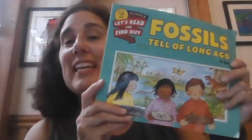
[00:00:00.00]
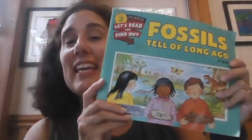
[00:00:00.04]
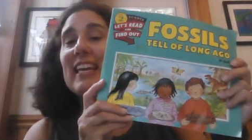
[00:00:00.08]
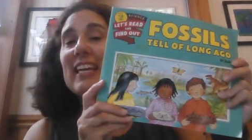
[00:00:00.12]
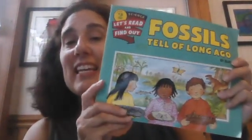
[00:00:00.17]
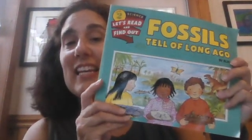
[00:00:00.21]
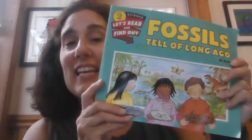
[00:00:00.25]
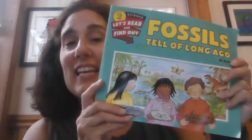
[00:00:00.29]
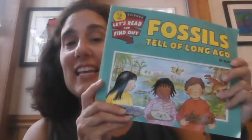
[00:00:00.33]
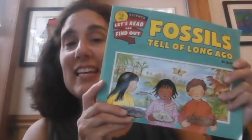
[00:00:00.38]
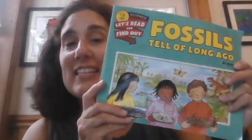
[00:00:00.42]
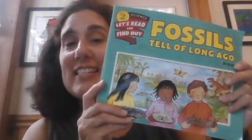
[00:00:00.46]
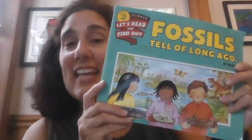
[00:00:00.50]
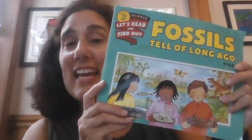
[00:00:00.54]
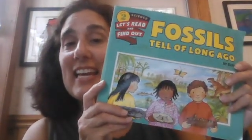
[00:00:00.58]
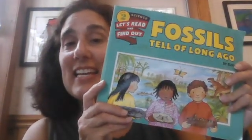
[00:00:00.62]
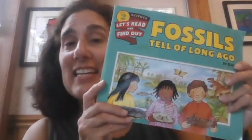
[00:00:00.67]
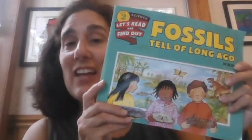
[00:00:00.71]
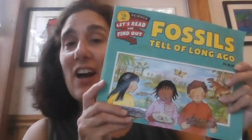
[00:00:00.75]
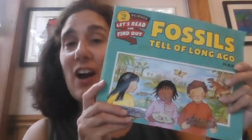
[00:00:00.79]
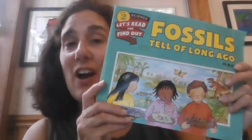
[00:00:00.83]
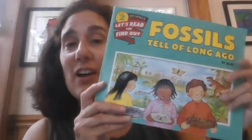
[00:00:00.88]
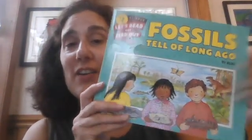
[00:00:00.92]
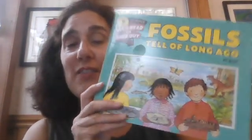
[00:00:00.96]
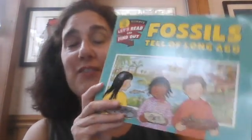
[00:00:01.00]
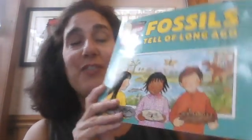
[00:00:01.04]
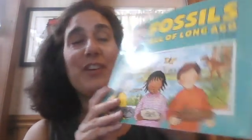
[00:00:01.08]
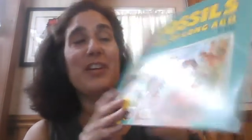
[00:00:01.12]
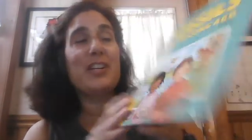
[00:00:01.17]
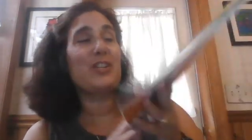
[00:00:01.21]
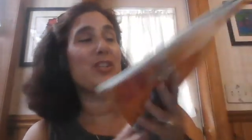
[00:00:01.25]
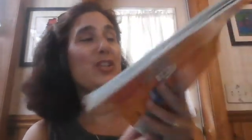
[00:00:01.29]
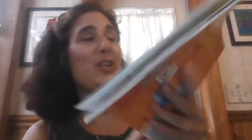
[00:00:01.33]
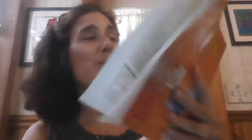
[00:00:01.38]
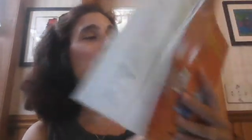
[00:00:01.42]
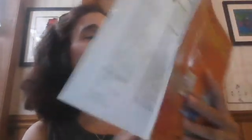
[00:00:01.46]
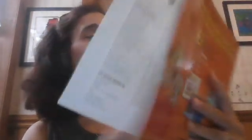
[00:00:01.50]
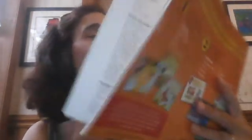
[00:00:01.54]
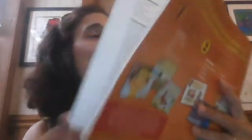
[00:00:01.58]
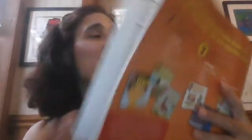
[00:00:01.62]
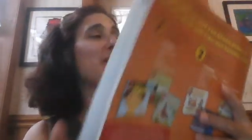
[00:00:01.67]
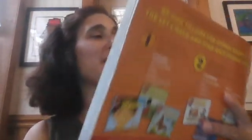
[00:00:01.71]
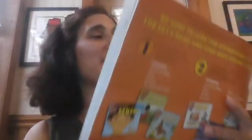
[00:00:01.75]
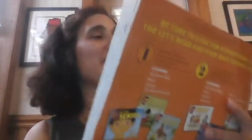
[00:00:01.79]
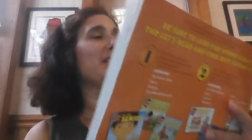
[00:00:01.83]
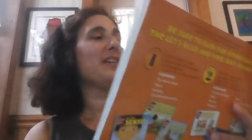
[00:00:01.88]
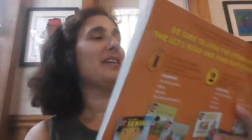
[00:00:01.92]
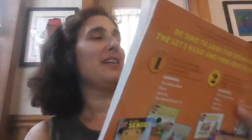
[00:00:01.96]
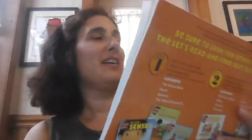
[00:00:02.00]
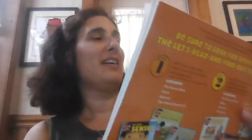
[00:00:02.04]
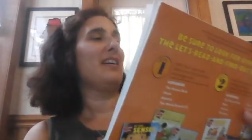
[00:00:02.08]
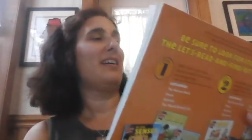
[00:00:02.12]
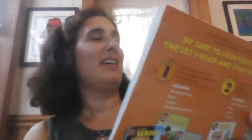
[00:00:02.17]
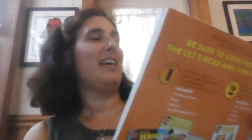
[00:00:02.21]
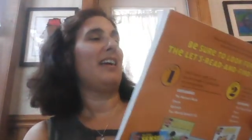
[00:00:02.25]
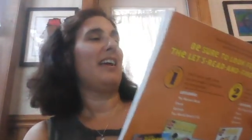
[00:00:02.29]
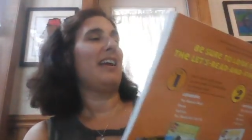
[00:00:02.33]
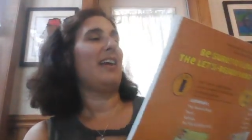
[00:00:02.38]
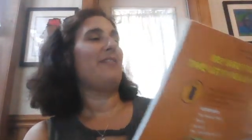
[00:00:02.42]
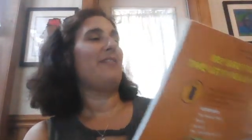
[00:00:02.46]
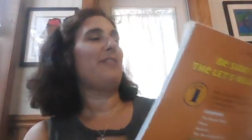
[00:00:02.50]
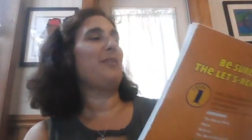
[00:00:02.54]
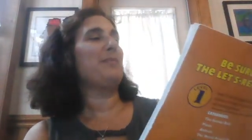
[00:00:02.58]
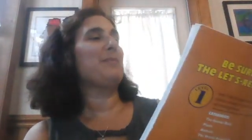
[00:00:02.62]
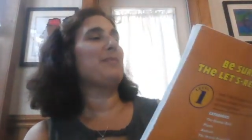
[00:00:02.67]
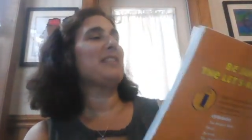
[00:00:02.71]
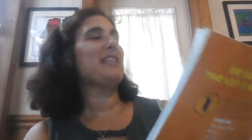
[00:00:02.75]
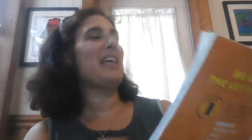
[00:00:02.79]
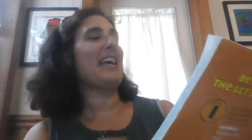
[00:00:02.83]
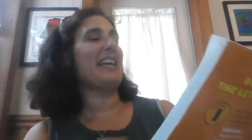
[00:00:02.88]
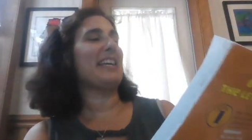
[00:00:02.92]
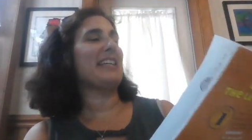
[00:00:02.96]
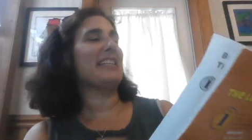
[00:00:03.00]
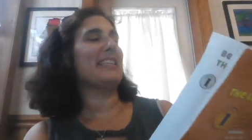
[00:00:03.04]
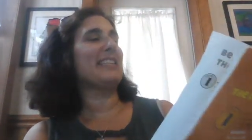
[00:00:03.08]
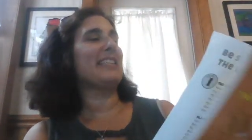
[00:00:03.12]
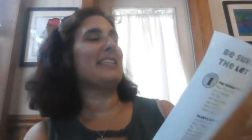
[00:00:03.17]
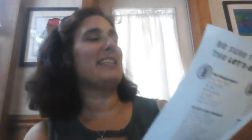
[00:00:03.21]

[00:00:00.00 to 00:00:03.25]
it is a nonfiction book from science.